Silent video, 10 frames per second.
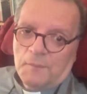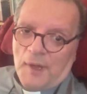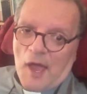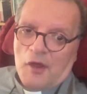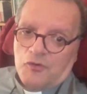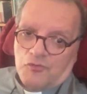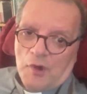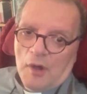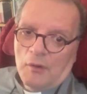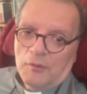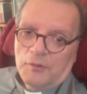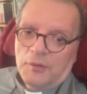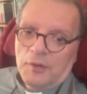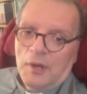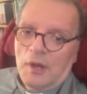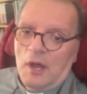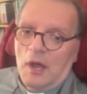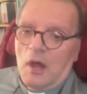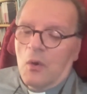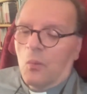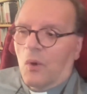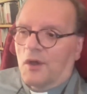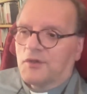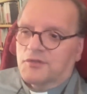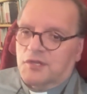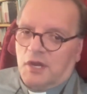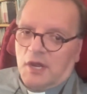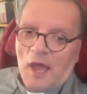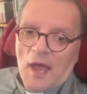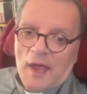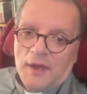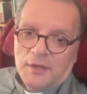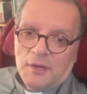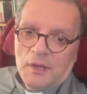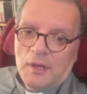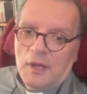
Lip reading: background. Once again,